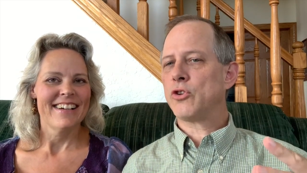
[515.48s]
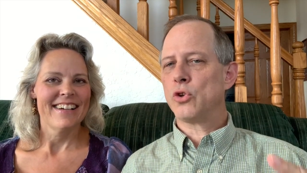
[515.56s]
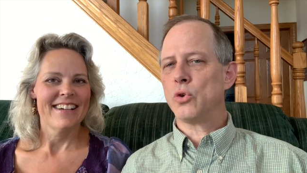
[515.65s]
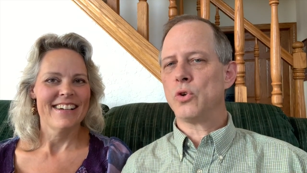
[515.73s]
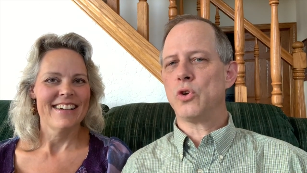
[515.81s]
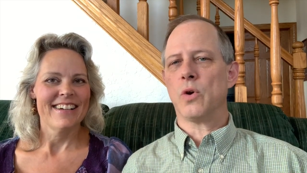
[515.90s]

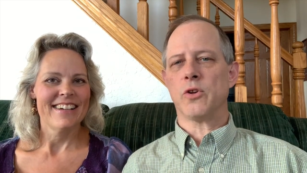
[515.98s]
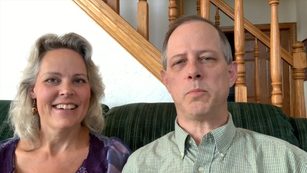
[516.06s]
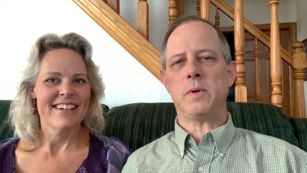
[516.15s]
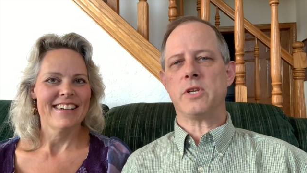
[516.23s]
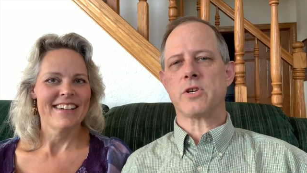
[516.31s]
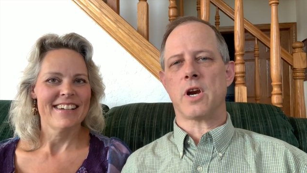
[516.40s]
Speaker 1: two
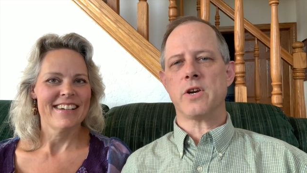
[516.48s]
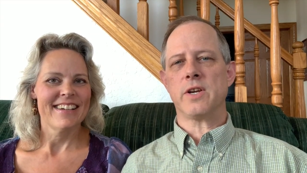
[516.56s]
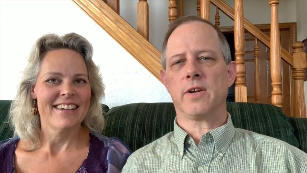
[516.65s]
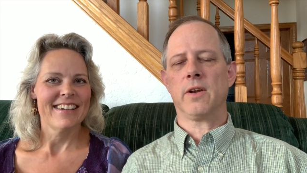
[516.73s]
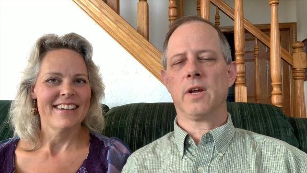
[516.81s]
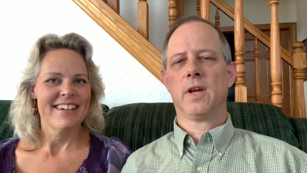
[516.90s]
USB
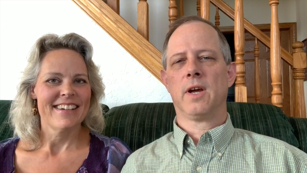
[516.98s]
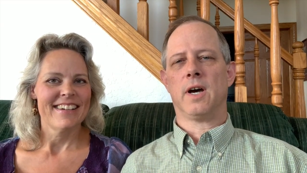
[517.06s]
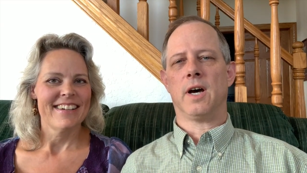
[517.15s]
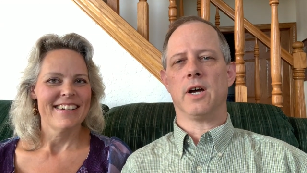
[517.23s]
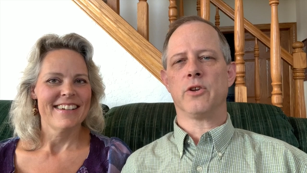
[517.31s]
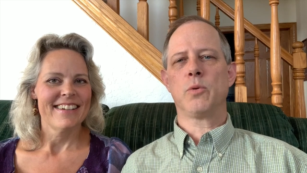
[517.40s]
charging,
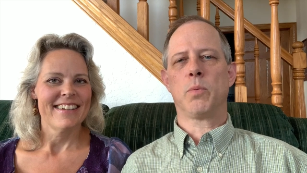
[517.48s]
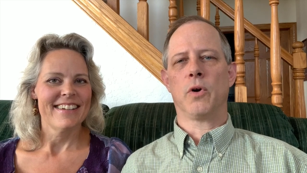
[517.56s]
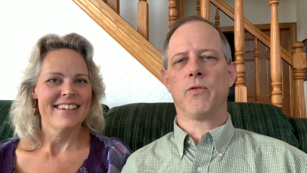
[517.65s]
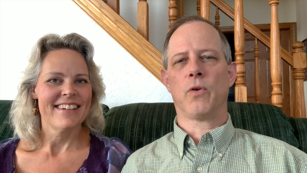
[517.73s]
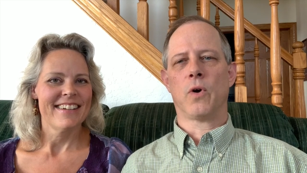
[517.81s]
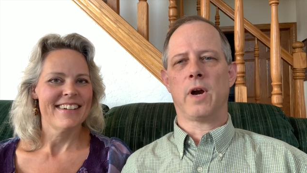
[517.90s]
uh,
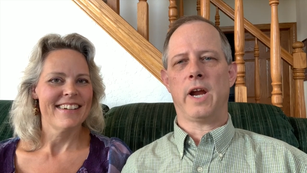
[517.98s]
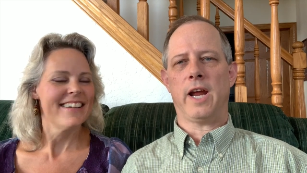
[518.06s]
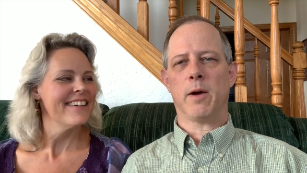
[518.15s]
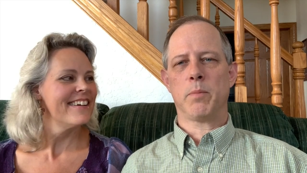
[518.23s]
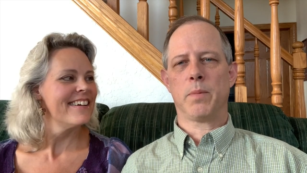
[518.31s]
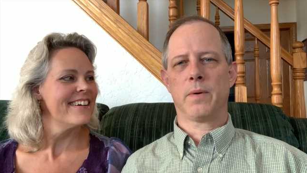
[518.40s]
2.4
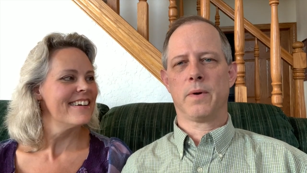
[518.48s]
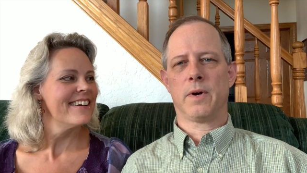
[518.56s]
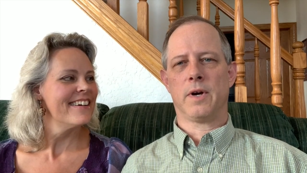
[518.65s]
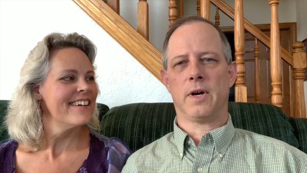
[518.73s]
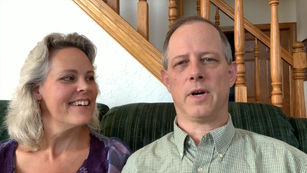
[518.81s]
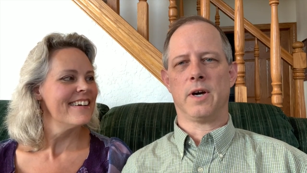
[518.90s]
amp
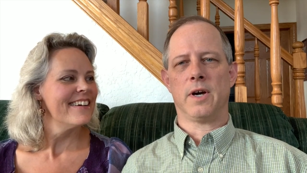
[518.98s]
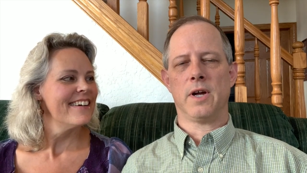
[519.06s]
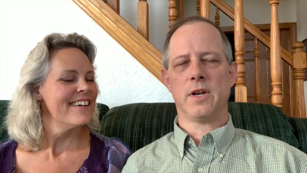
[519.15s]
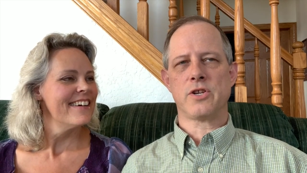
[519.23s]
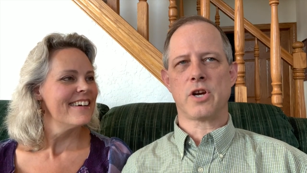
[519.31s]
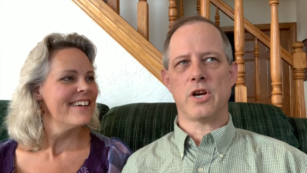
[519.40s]

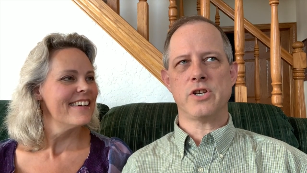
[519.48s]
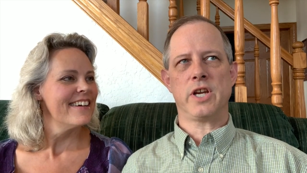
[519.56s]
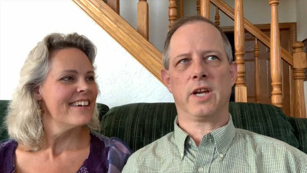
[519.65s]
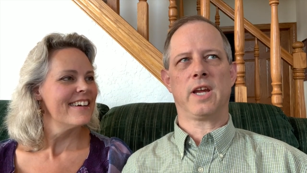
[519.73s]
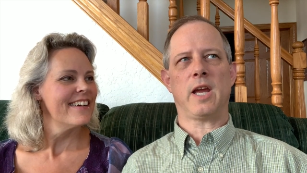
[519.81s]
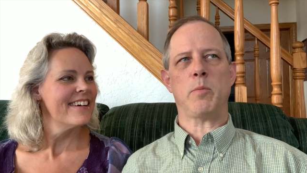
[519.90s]
uh,
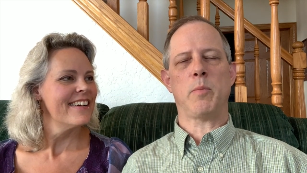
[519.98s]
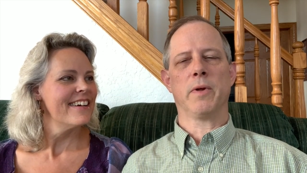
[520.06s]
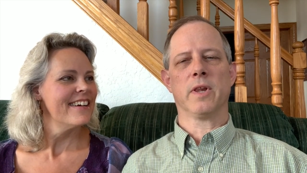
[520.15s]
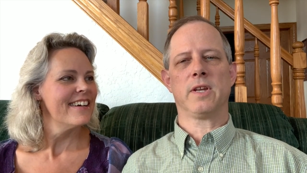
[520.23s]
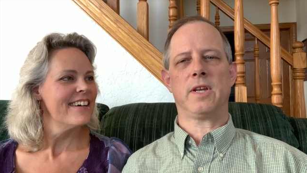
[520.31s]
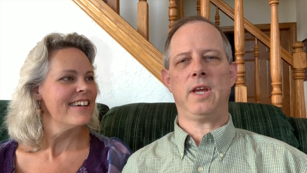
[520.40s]
charging
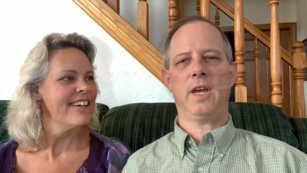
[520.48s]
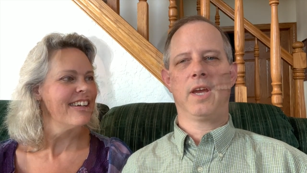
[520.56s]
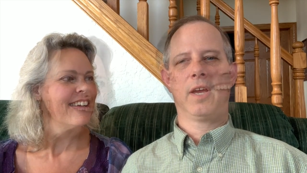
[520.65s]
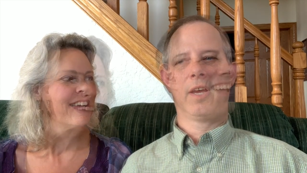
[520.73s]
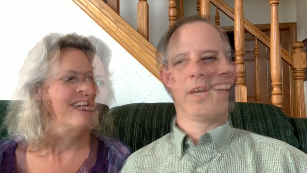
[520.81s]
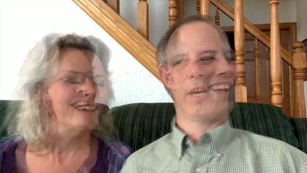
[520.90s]
capability.
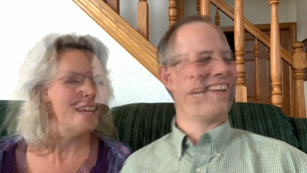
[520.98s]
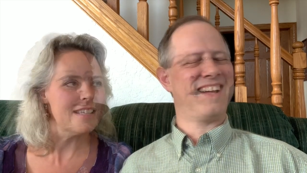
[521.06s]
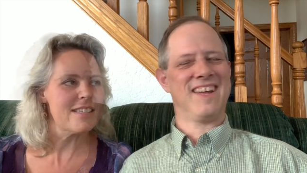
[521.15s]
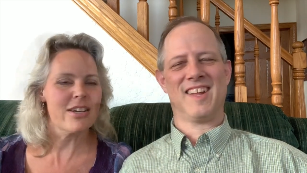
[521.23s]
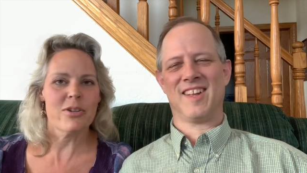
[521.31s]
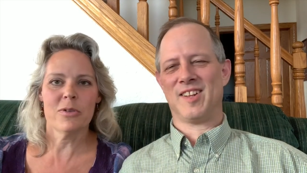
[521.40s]
Okay.
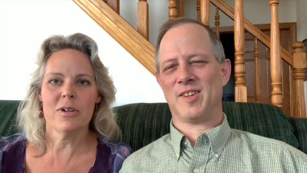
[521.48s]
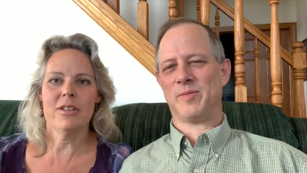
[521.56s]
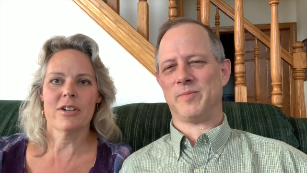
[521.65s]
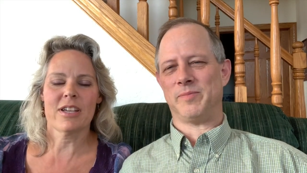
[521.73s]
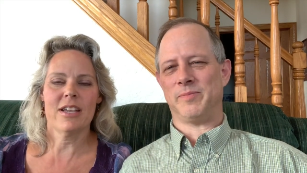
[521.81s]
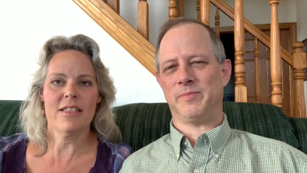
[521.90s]
it's uh, a
Speaker 2: cool
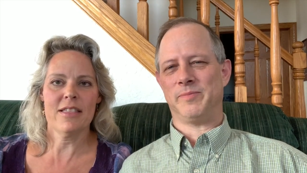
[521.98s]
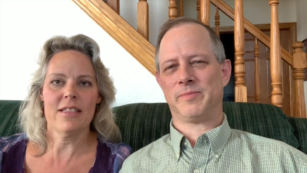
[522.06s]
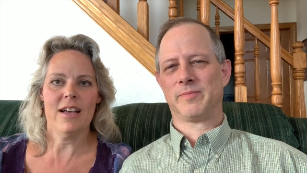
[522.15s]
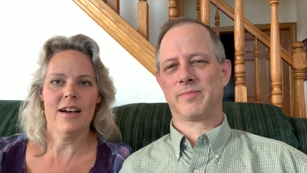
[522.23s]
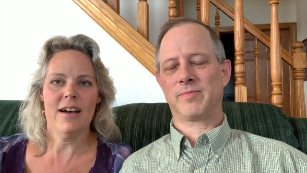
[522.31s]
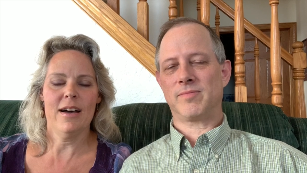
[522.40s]
looking
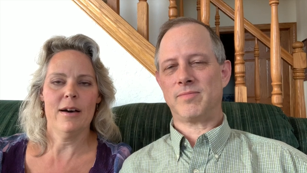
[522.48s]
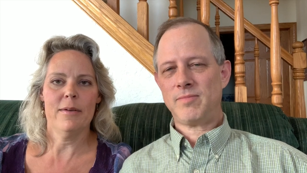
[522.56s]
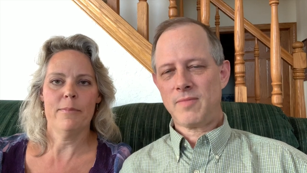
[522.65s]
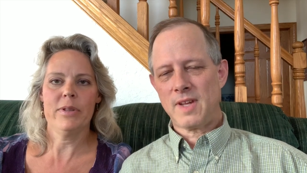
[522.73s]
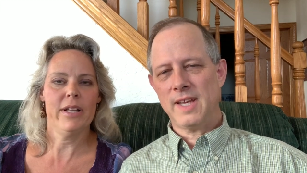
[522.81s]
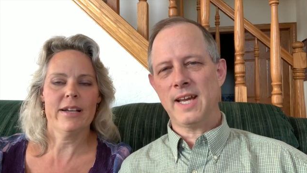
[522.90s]

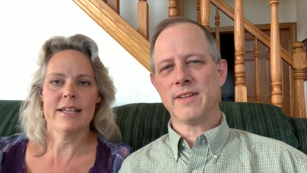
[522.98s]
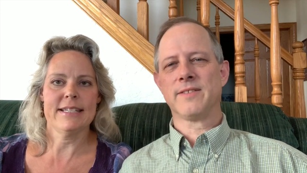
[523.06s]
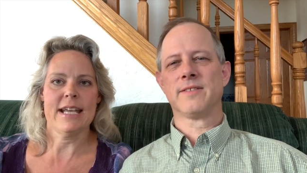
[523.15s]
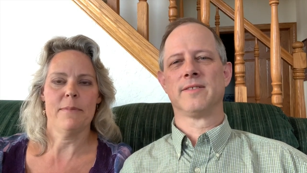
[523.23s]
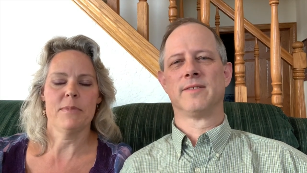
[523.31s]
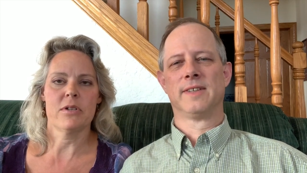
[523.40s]
plug yes,
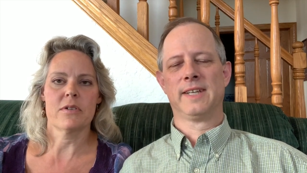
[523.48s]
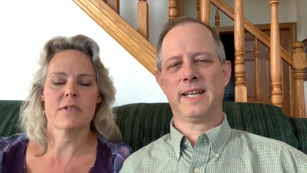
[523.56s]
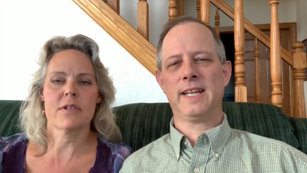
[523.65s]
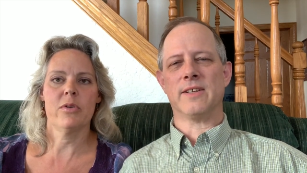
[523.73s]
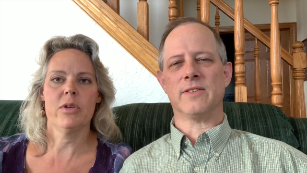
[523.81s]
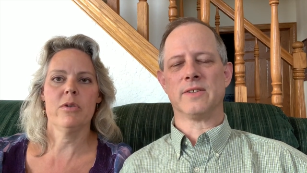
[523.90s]
adapter.
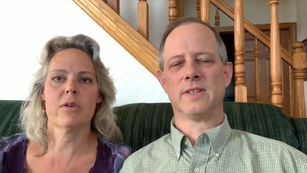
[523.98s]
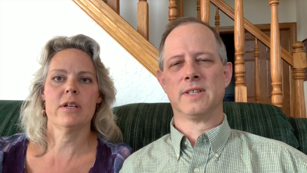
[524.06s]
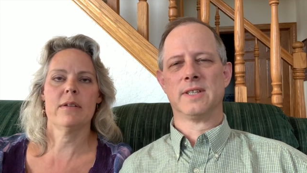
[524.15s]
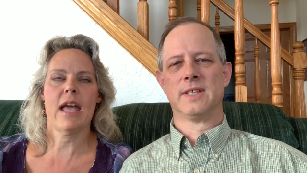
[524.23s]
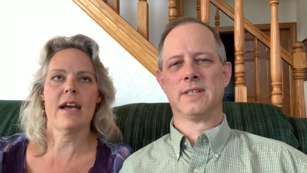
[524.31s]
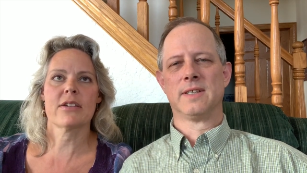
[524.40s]
so is. you
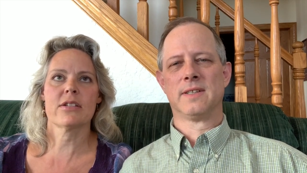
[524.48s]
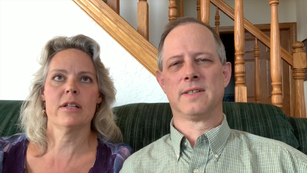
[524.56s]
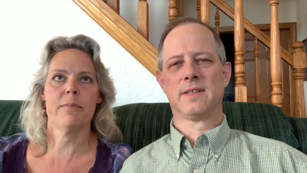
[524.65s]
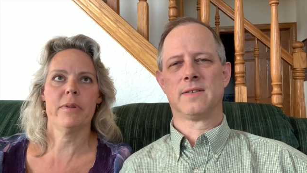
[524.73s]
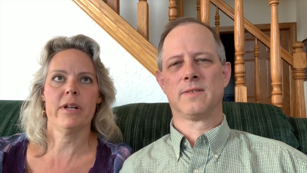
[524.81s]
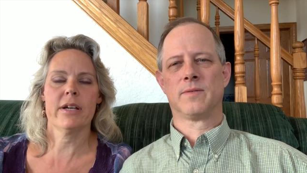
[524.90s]
can
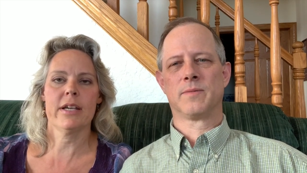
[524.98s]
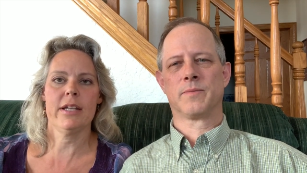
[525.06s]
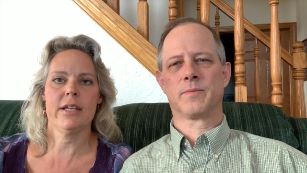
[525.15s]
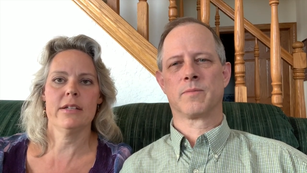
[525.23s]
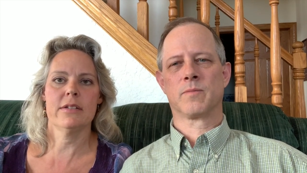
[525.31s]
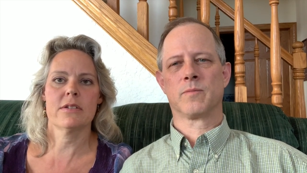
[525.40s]
actually plug it
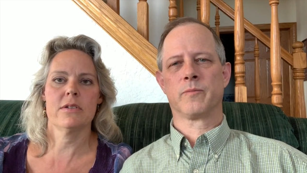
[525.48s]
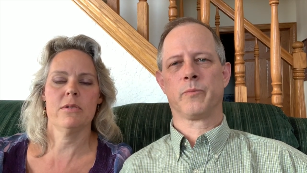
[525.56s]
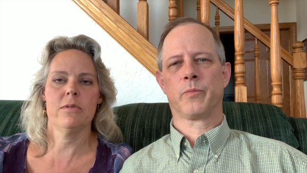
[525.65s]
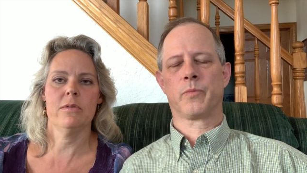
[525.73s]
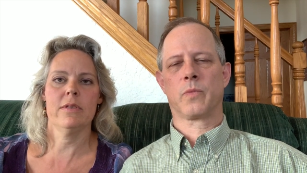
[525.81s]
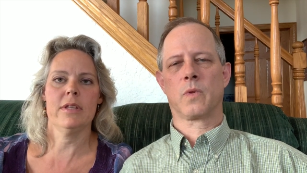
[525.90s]

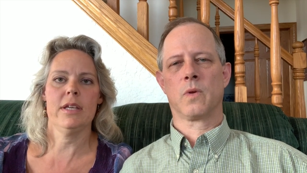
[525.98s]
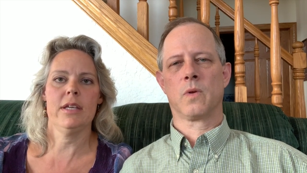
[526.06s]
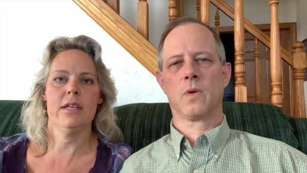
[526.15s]
into the